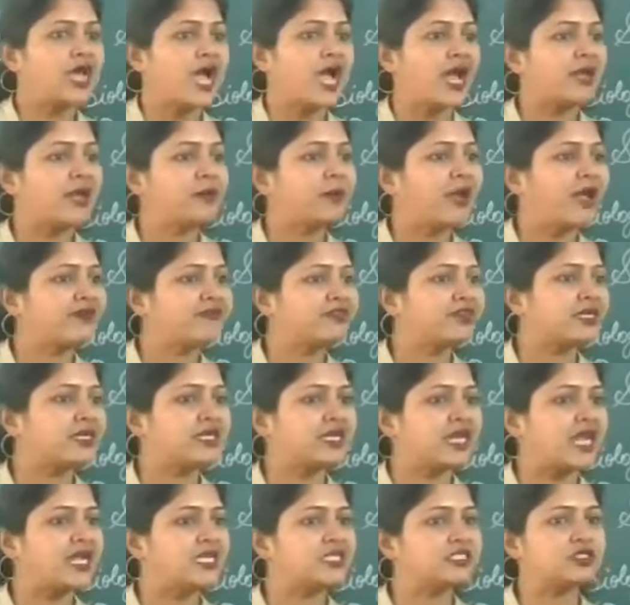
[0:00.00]
I'm having
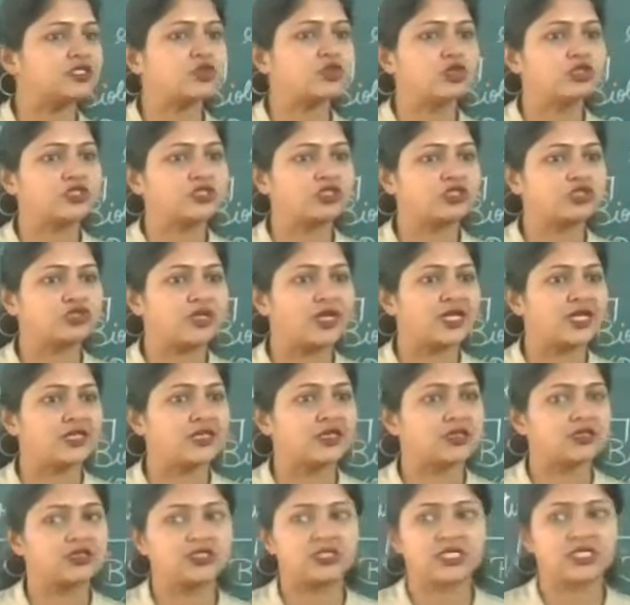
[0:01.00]
a nice good
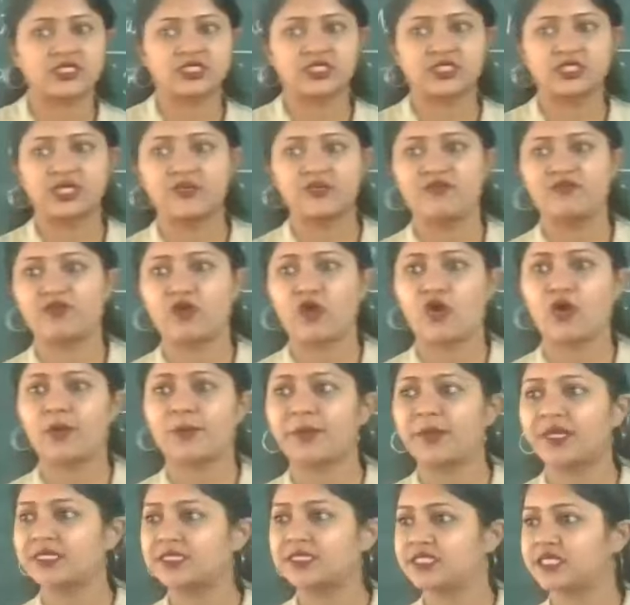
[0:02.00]
strength.
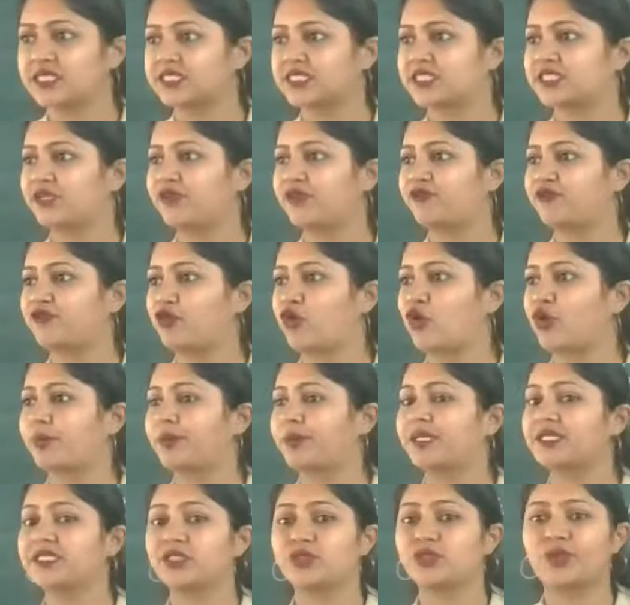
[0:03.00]
64 plus
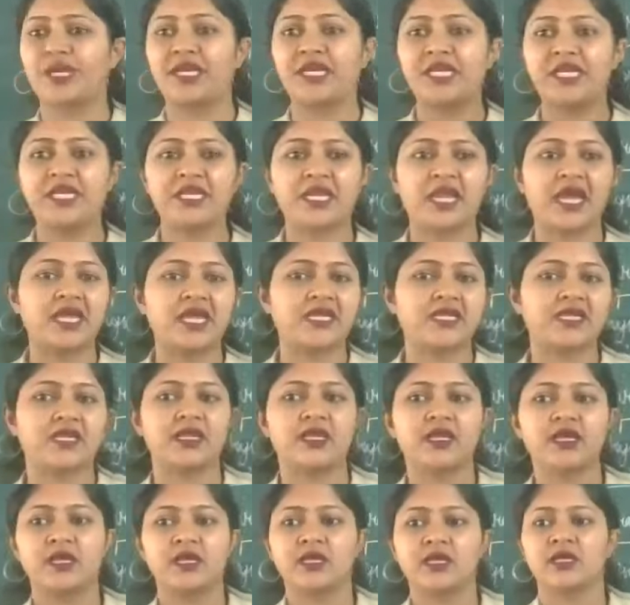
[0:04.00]
64 plus 29.
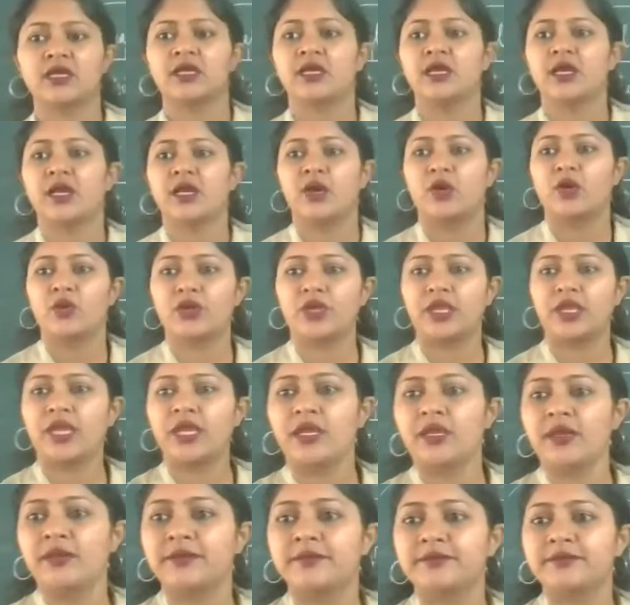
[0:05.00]

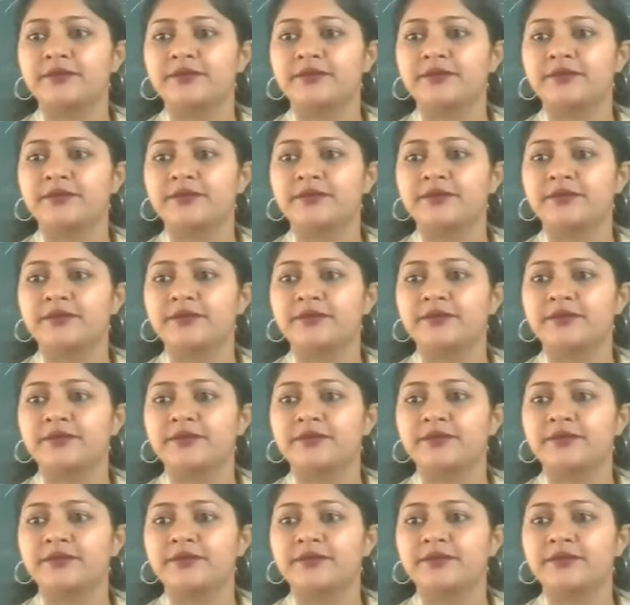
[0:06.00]
Okay.